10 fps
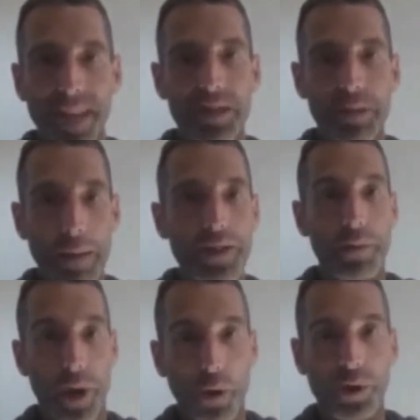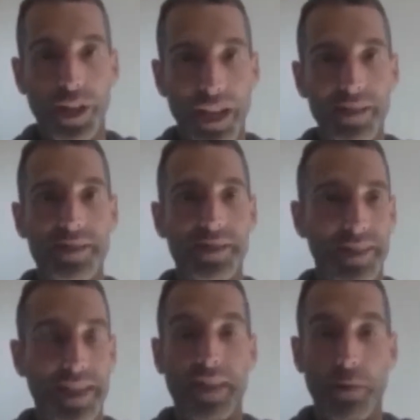sometimes a little bit older kids
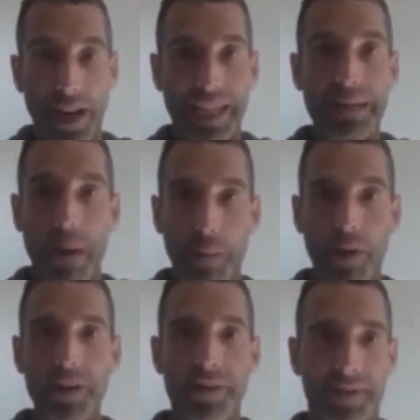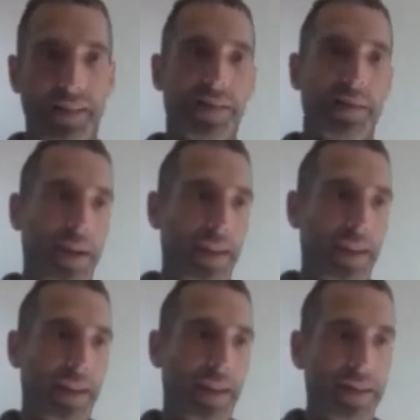that they want to keep up with. It's like, look,
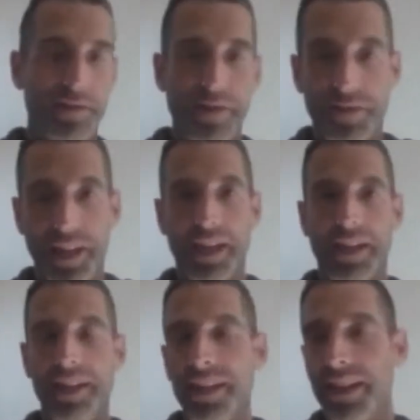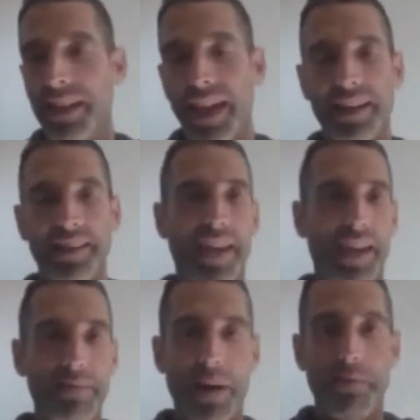my kid's 15. and he's
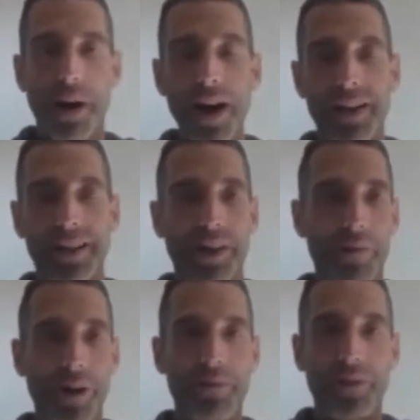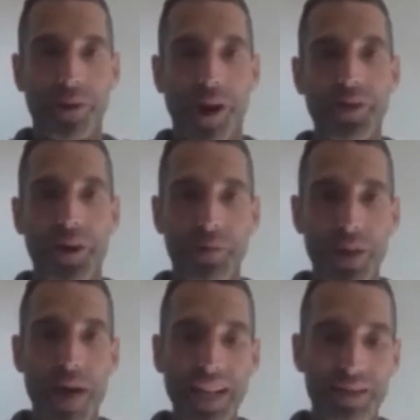kicking my butt. I want to be able to go out there and
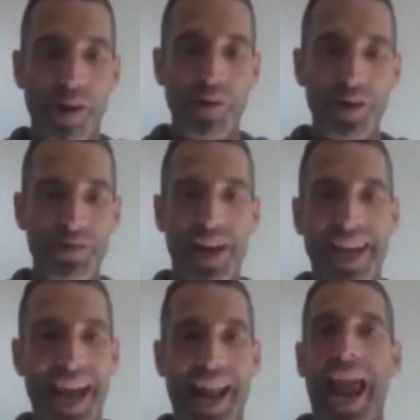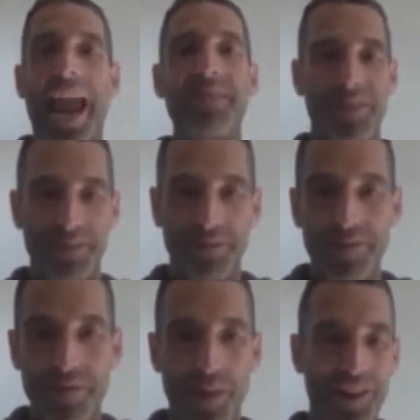play basketball with him, but I can't hang with him
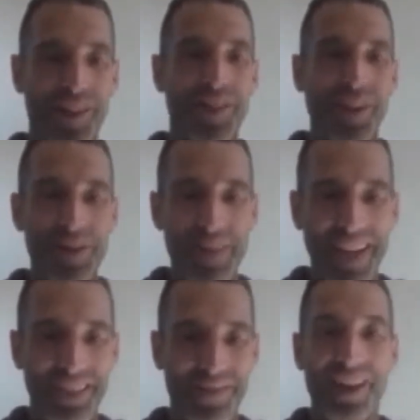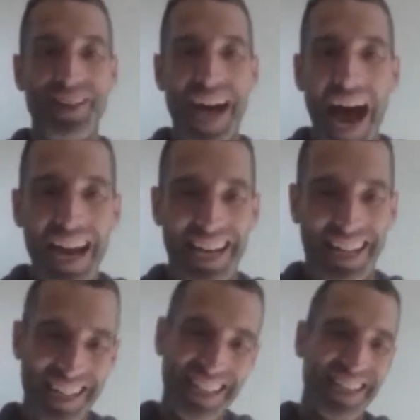for more than 30 minutes without
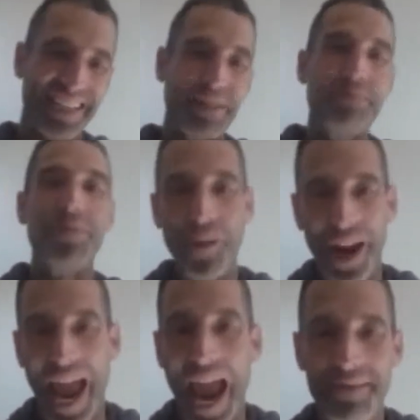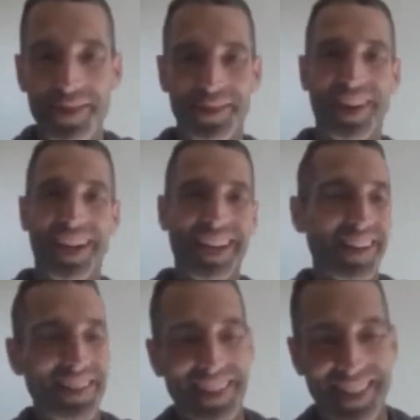dying or blowing a hamstring.
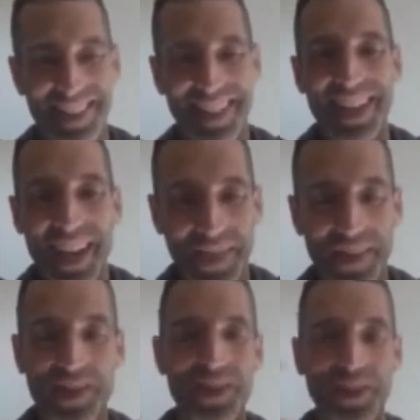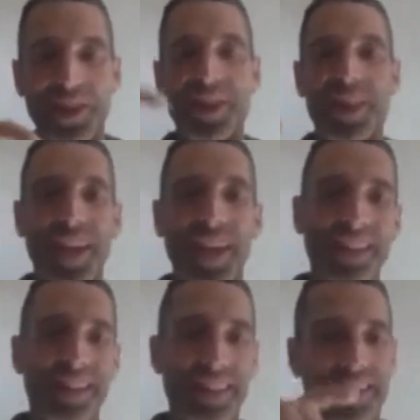I mean, there's certain
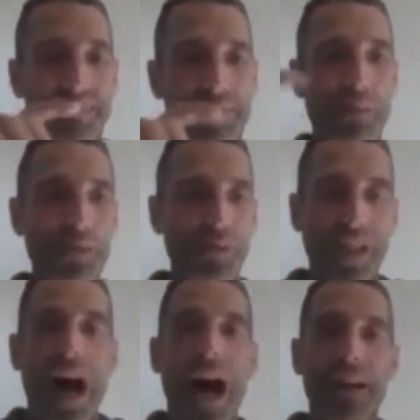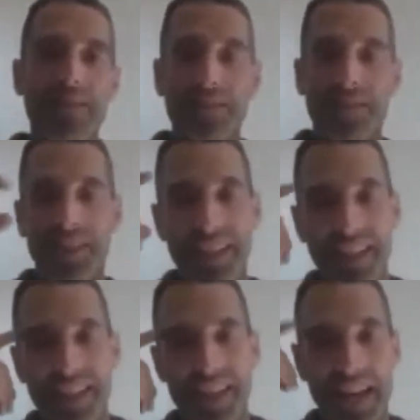things in people's lives
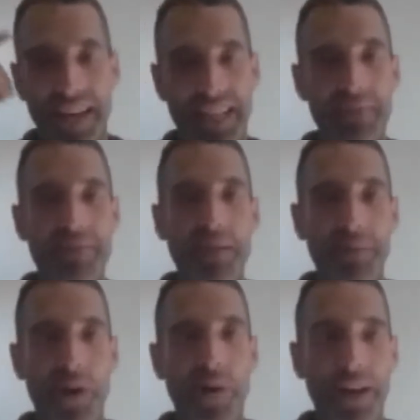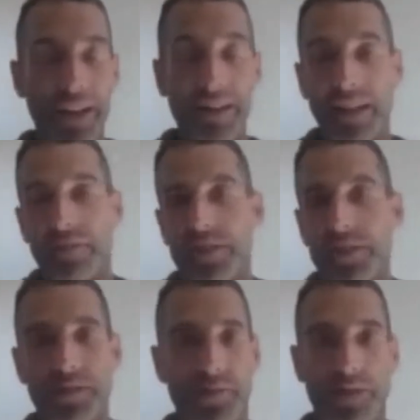that keep them going. And like,
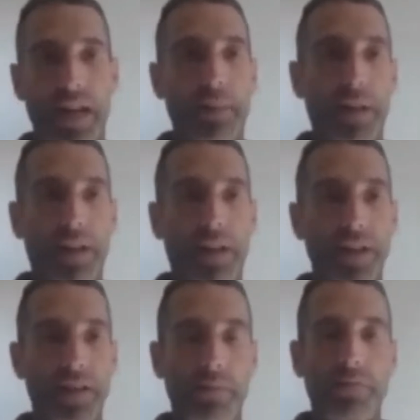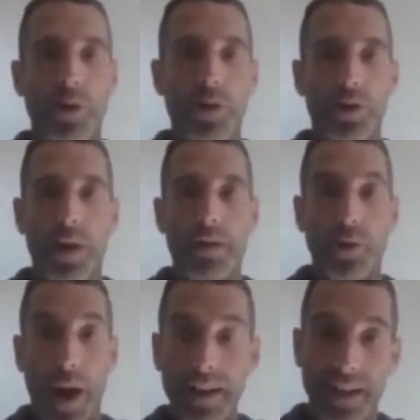for example, like I've got some folks who have
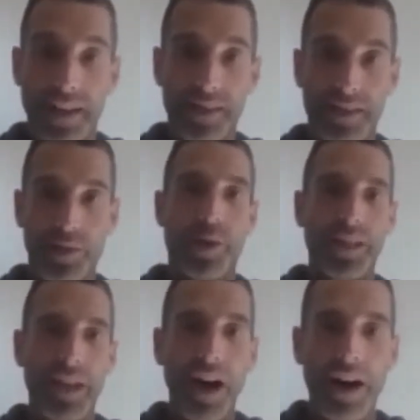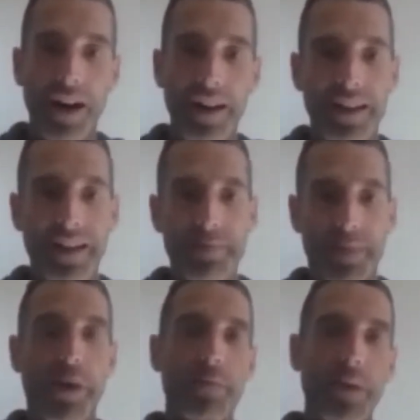grandkids who are young.
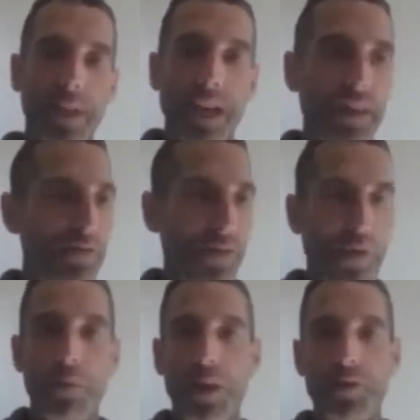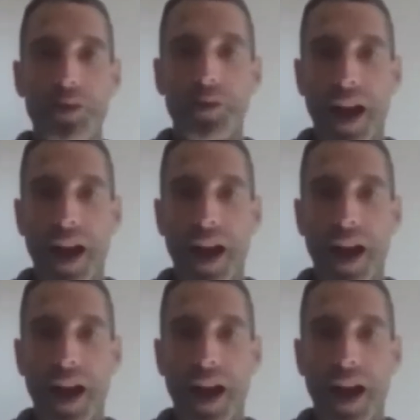They want to be able to get on the floor and play with their